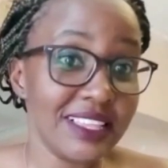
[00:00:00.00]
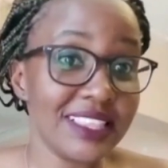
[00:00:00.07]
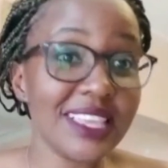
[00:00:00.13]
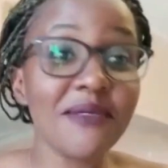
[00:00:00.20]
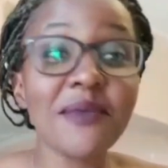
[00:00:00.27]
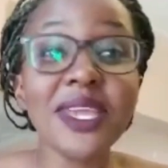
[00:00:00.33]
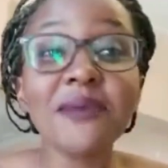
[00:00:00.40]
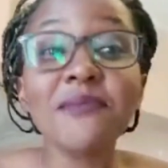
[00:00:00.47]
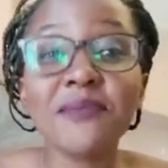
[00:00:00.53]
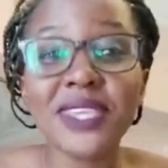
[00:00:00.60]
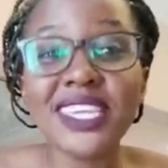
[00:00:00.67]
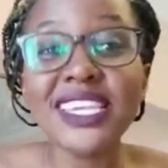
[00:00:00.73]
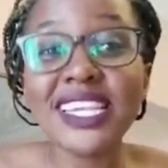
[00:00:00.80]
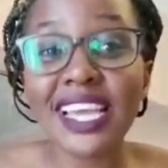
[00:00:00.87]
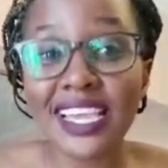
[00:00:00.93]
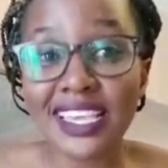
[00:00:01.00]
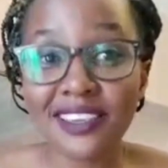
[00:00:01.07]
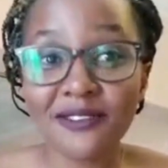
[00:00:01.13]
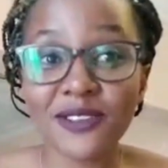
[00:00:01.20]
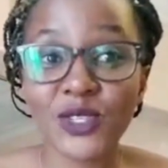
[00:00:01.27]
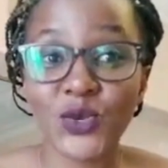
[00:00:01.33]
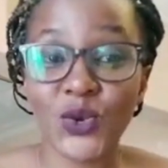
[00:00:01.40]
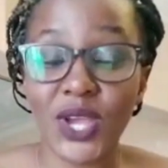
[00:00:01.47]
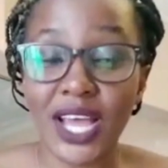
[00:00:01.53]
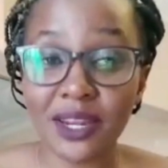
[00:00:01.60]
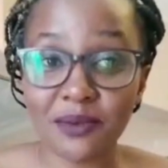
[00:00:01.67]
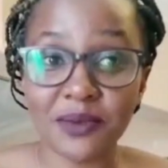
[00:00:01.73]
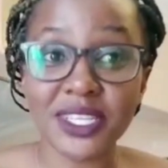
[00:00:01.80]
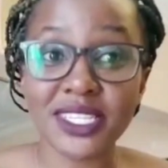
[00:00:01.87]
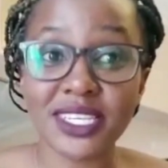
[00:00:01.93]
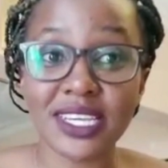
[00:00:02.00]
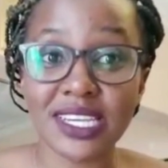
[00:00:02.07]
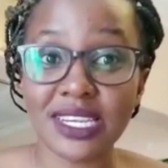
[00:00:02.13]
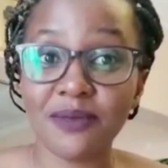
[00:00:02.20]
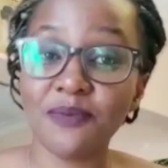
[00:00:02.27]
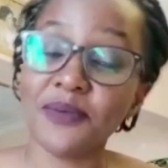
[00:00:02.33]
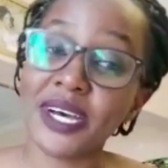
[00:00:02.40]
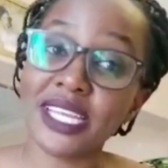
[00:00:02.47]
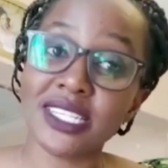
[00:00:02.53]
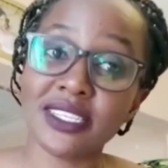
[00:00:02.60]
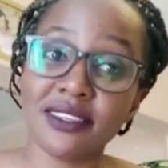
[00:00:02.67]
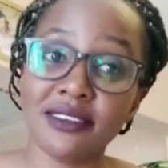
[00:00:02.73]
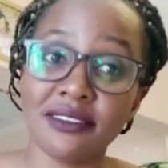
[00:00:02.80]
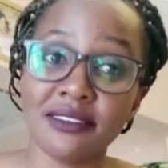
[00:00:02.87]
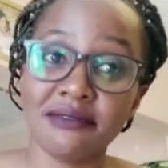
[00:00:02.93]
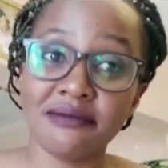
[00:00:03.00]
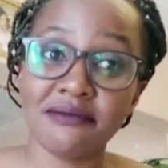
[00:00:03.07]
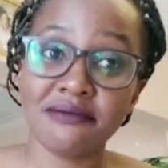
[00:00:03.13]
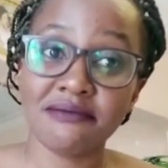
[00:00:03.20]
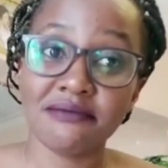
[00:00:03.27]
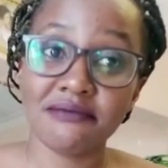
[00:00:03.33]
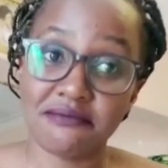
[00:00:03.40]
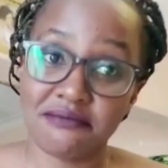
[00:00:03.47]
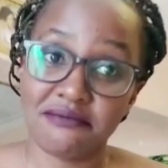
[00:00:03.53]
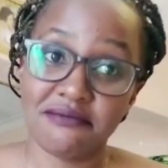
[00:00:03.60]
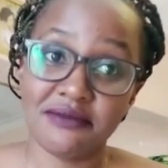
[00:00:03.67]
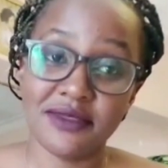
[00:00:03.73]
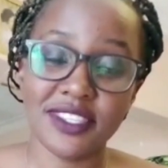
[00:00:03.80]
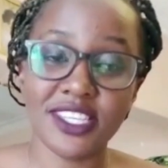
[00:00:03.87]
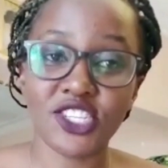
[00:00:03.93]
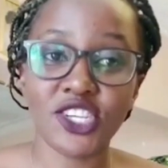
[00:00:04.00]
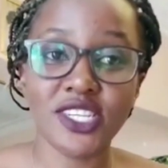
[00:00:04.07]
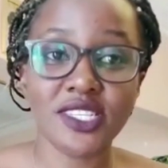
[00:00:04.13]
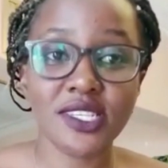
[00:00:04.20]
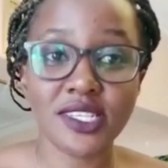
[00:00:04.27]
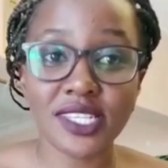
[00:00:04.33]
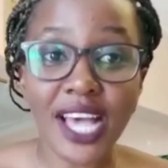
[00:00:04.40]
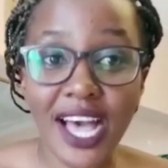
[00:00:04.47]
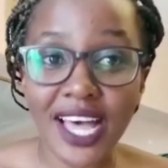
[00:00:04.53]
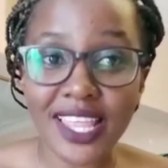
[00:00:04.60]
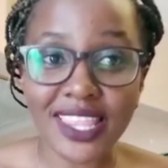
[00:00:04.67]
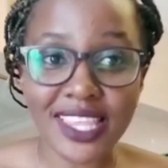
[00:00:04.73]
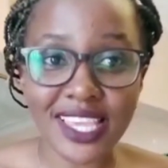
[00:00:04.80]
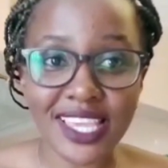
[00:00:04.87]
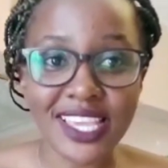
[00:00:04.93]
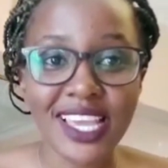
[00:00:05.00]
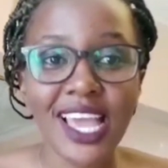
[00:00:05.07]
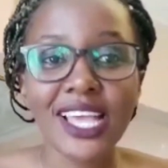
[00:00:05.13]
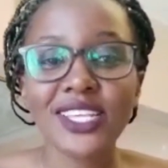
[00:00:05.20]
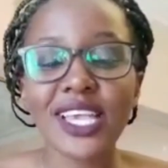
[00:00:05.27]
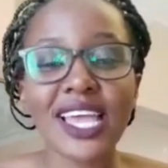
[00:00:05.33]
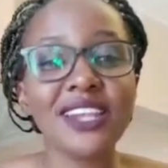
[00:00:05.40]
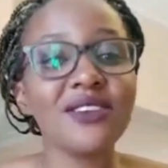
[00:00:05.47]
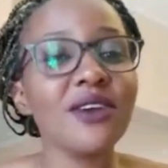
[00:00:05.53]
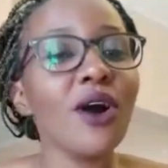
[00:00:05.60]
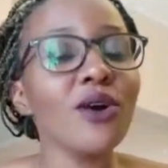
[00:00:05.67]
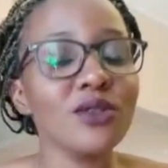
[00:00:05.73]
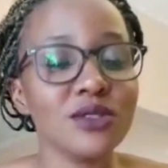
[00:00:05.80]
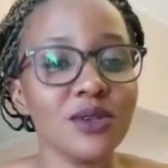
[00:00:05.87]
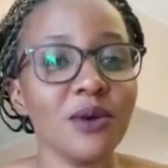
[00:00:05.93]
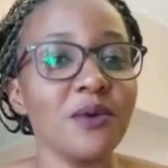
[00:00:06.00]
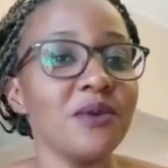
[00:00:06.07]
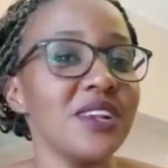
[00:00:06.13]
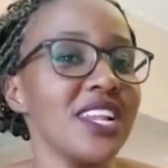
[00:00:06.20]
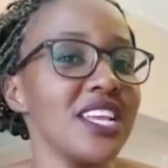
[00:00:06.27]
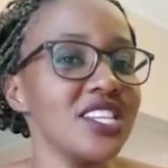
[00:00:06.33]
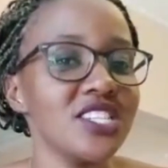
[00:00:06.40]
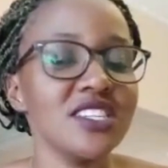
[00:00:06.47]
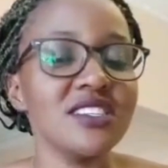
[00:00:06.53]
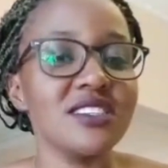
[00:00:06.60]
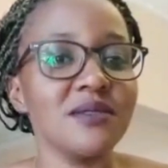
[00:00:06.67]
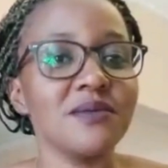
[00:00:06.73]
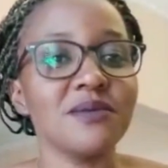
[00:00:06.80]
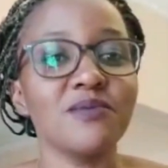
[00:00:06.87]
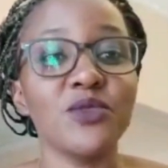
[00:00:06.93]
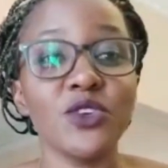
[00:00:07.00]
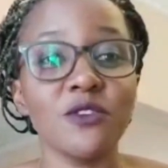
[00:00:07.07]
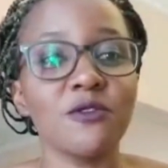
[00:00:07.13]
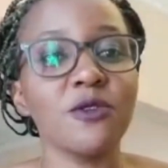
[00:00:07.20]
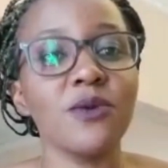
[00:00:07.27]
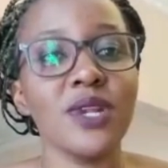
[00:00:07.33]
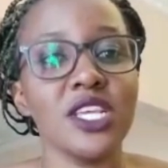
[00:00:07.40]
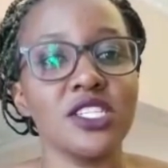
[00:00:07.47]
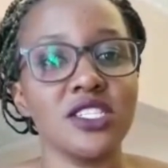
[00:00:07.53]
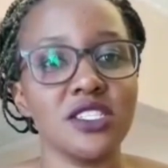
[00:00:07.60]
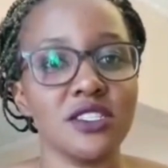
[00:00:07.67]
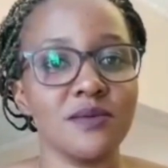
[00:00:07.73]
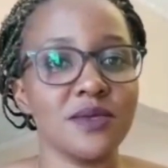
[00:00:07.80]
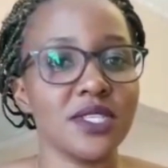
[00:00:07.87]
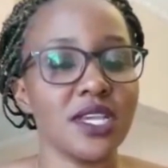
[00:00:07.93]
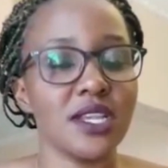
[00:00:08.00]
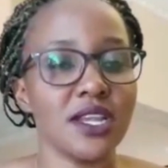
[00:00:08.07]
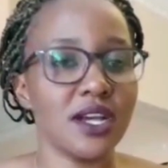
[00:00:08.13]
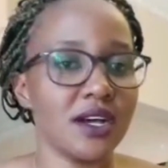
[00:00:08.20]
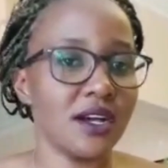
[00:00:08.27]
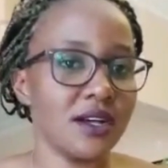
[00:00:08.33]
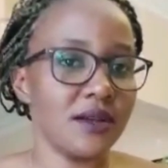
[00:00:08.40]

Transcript: they may be naive to admit it, but the chances are there. And also relationships, beautiful relationships can